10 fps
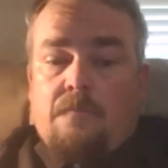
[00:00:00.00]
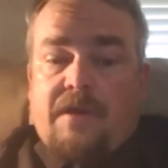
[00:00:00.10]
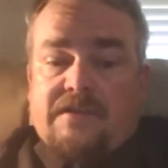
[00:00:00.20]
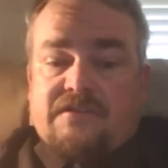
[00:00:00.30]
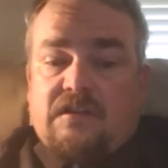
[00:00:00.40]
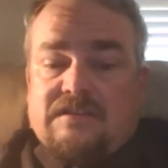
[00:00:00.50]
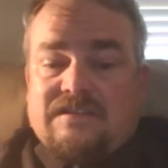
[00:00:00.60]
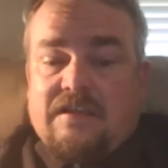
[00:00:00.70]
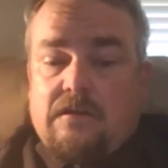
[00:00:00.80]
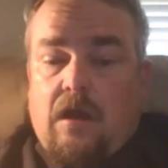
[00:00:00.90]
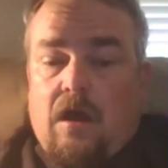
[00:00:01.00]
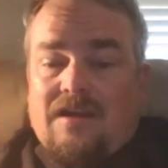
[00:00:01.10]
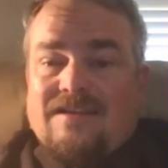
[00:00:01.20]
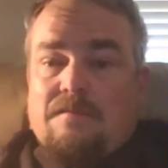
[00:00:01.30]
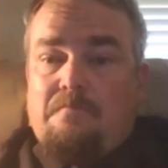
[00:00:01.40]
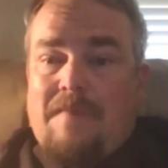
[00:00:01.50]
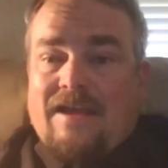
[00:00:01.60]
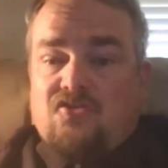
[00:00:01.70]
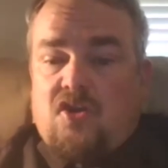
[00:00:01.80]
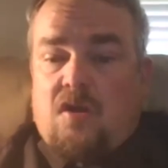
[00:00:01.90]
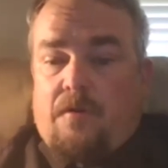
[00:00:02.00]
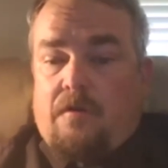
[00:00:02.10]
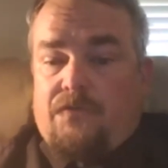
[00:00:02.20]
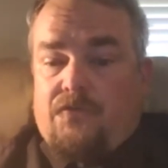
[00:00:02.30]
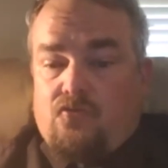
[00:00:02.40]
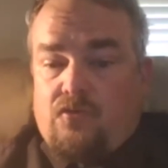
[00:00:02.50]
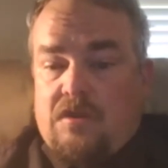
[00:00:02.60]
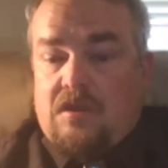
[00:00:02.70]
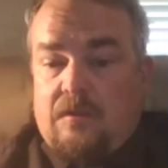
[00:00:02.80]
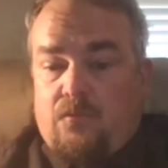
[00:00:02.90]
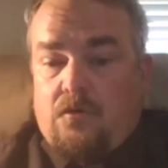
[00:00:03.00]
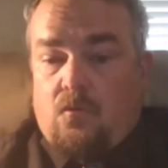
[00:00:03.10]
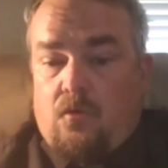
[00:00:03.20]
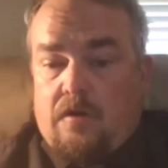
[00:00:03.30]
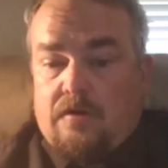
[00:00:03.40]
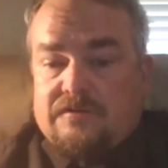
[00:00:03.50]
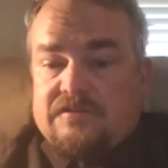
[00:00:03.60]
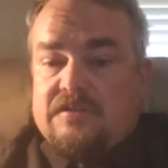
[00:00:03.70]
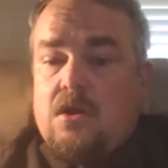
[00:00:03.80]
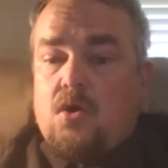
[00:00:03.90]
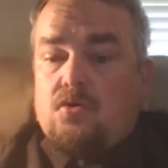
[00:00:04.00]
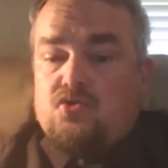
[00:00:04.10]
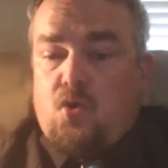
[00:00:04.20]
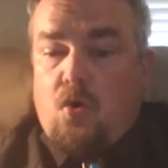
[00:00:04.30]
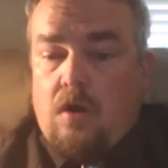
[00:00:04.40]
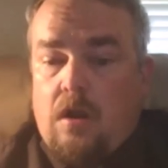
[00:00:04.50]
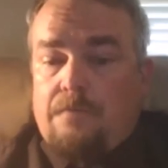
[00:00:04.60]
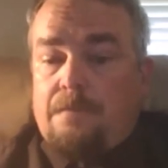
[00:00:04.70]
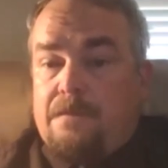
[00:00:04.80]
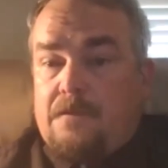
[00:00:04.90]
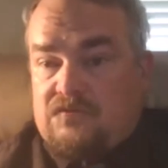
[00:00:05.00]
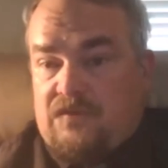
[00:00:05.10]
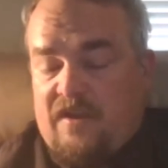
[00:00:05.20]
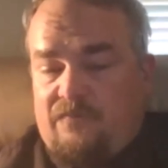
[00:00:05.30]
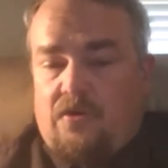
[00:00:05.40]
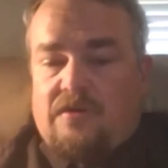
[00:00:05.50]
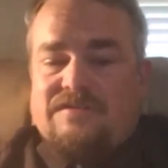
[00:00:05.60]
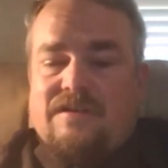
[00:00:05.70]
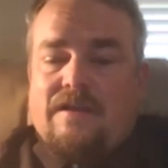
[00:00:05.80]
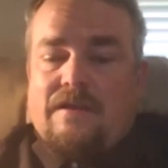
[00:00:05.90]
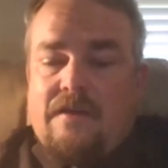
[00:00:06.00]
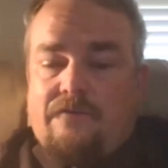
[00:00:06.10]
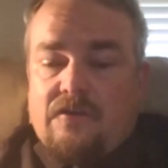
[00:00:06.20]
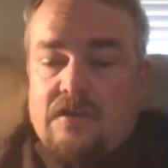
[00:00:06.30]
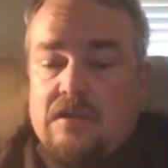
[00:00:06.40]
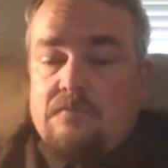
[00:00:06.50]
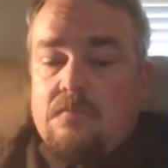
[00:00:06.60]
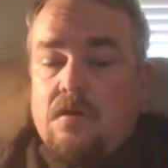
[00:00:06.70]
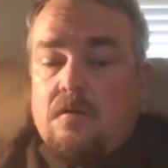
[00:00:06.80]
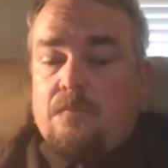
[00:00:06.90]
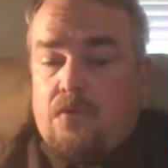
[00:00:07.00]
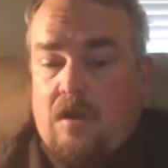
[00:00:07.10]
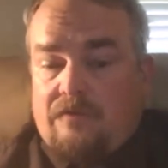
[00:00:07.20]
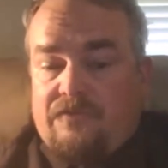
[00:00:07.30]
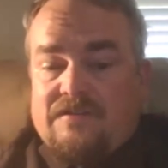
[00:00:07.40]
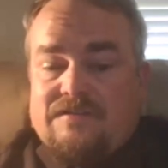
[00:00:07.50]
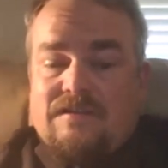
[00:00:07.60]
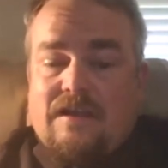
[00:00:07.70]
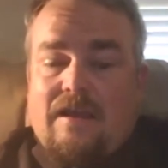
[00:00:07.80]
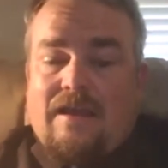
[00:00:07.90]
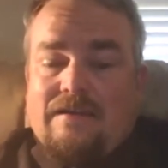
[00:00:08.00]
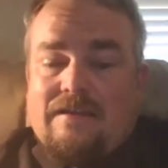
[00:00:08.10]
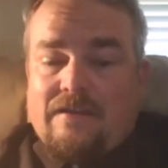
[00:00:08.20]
Basically, Tanakh is a mashup of three Hebrew words: Torah, those five books, Nevi'im, prophets, and